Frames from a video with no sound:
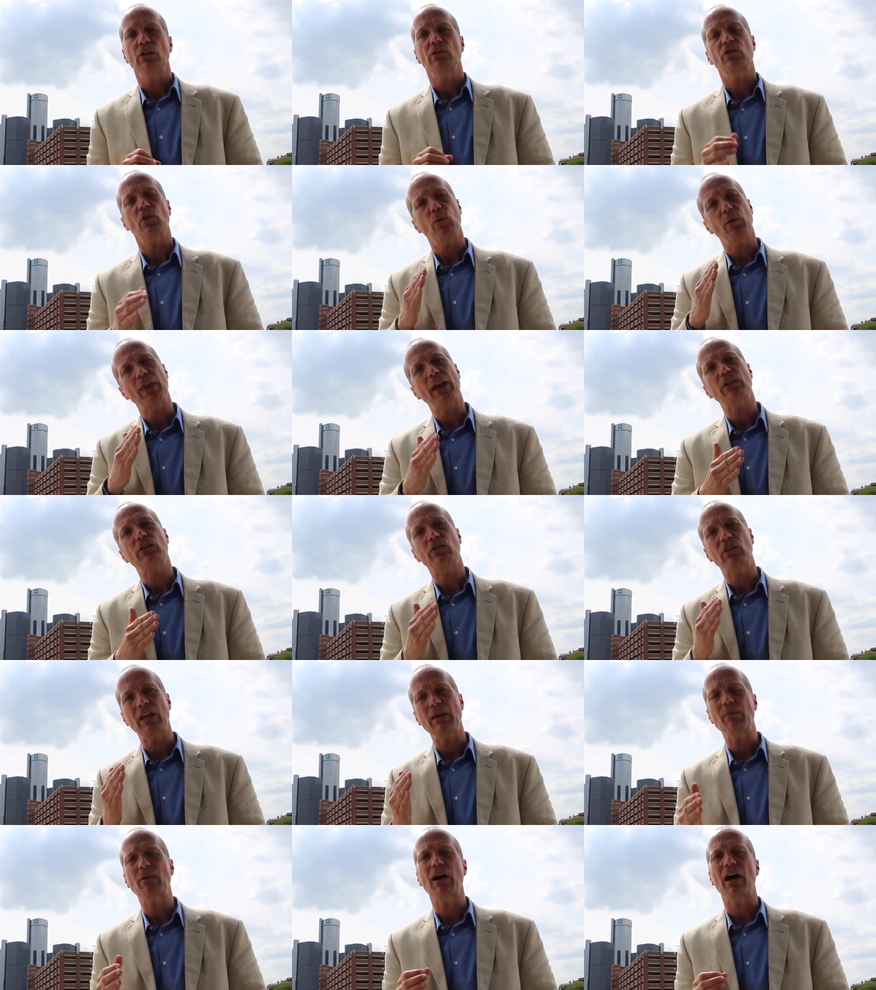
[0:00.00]
So with that
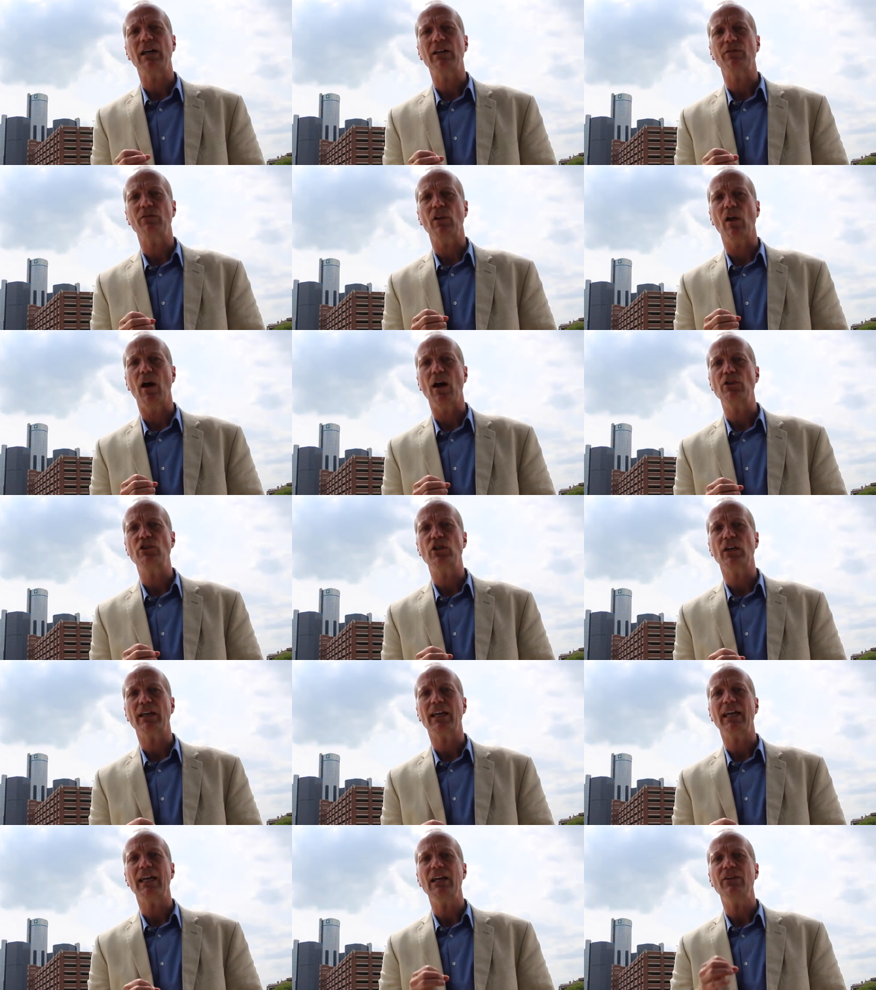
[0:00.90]
same kind of
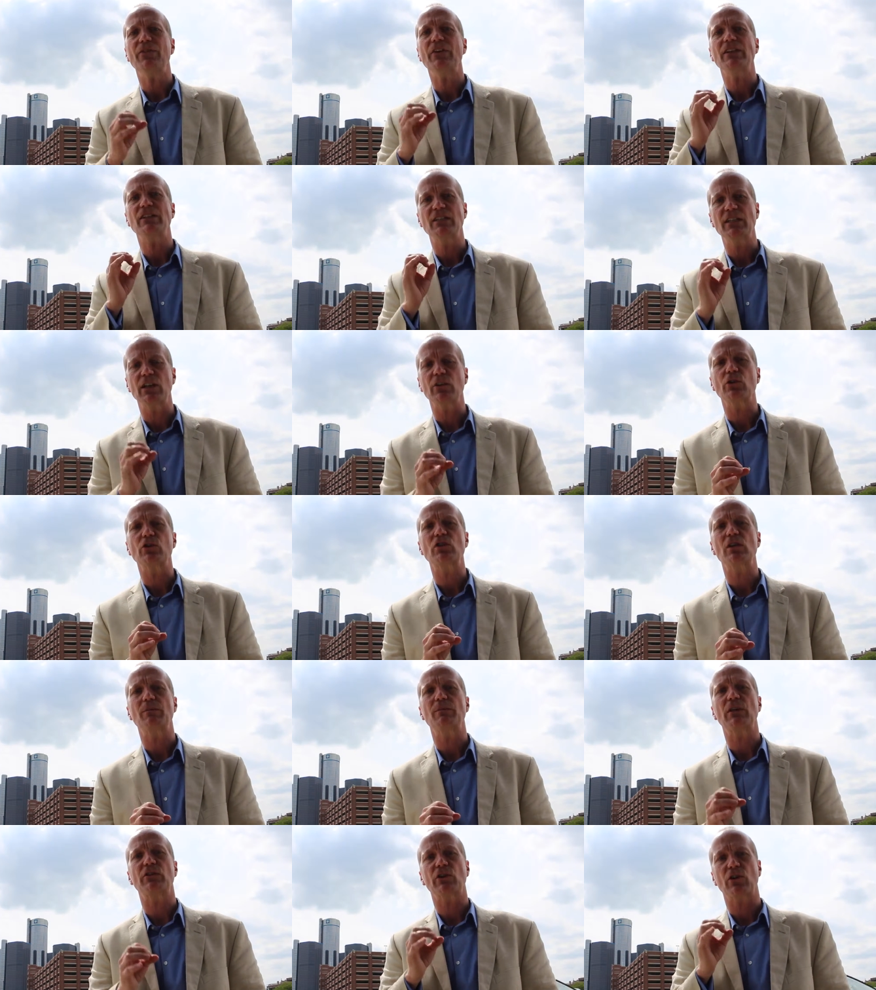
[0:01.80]
logic, if a
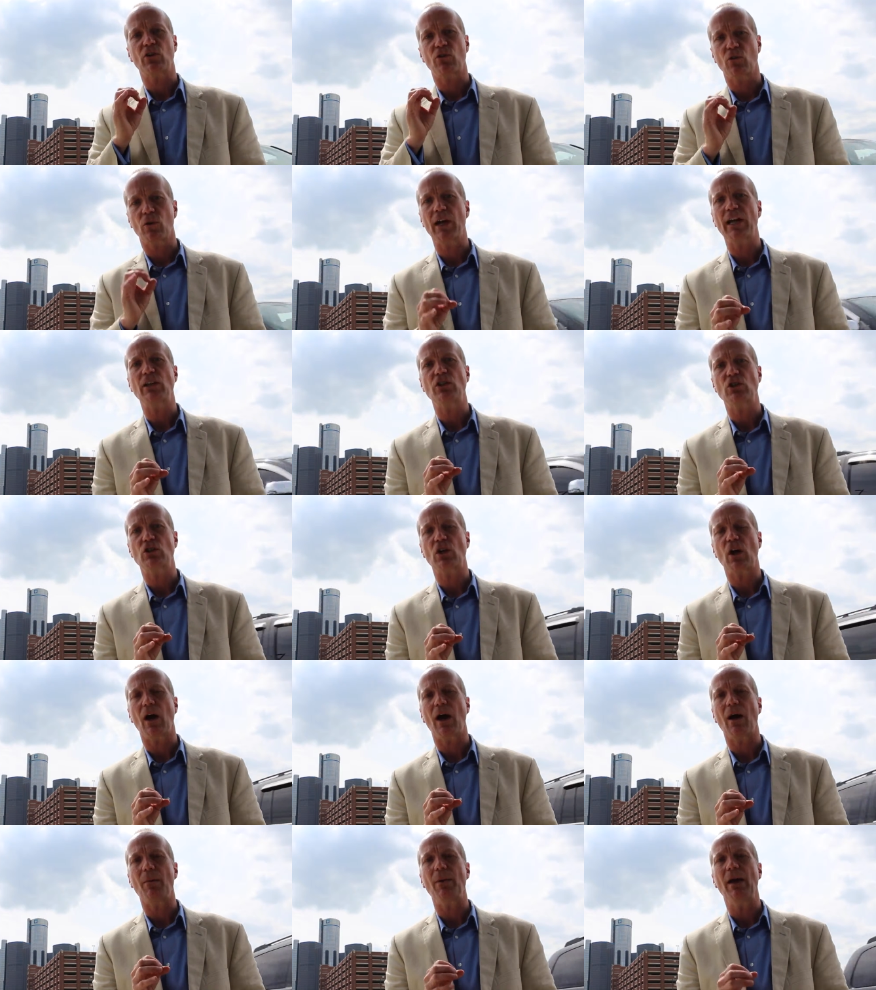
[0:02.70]
dealership does a great
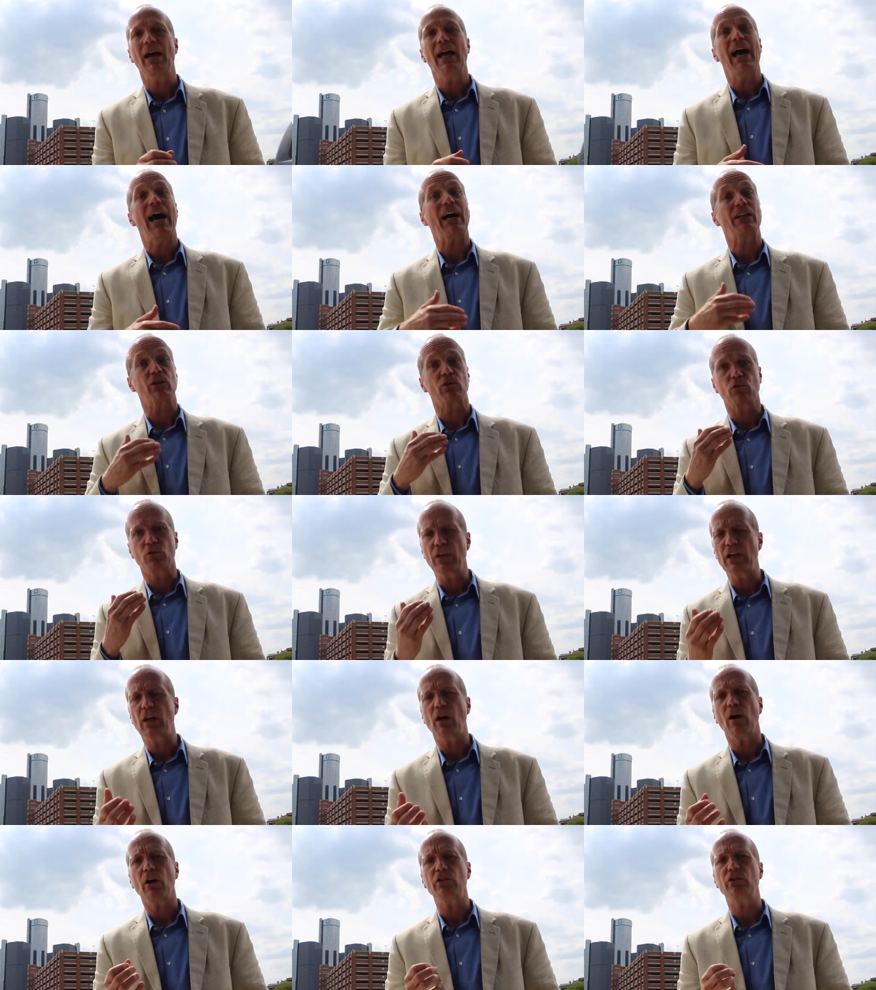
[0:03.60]
job at a
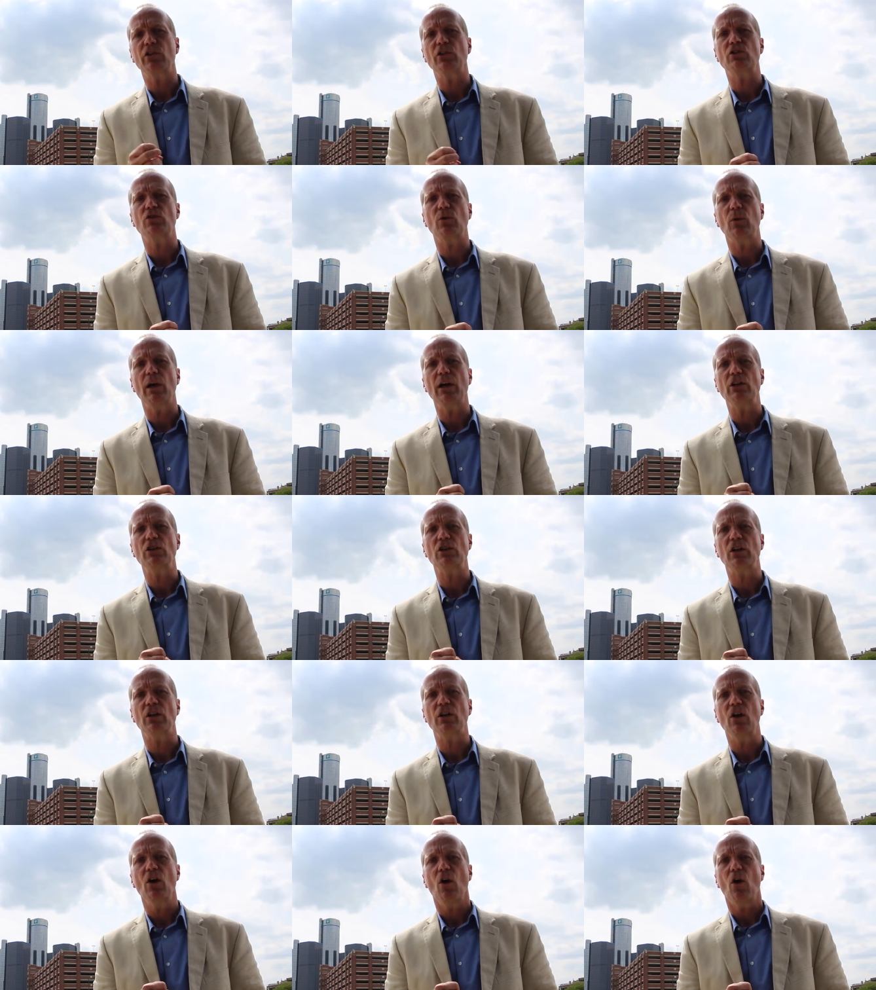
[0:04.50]
recall
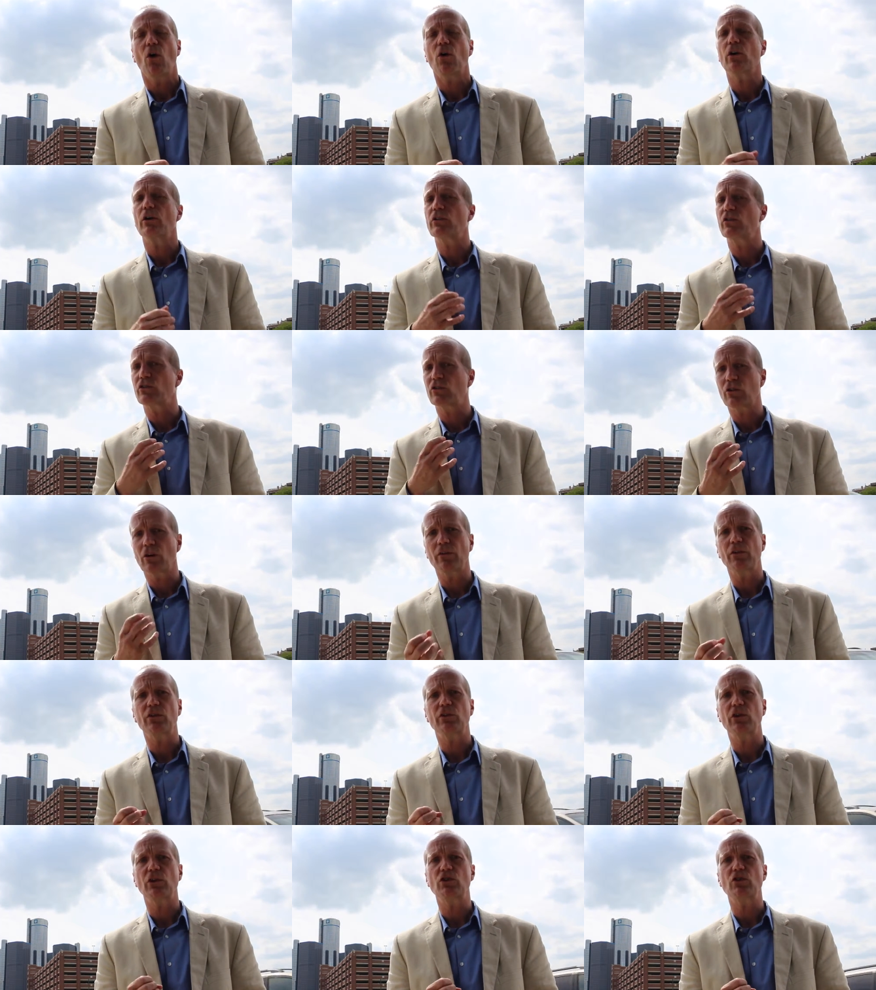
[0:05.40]
situation or a
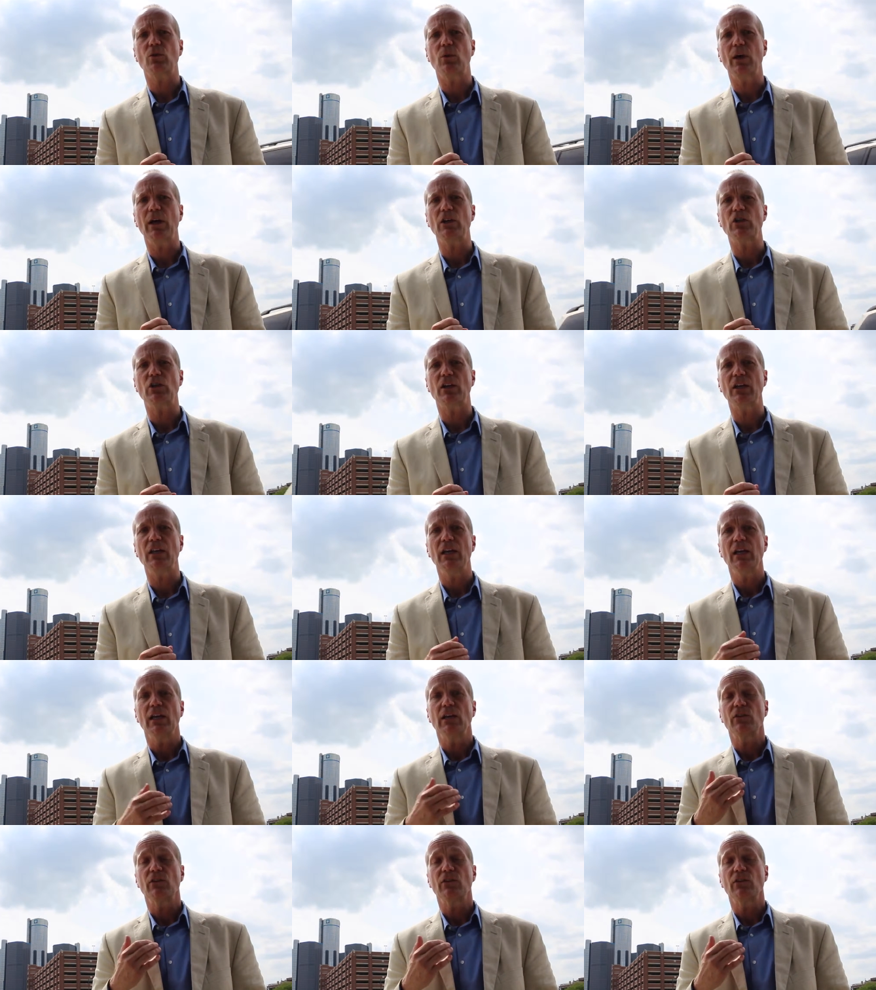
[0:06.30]
service situation,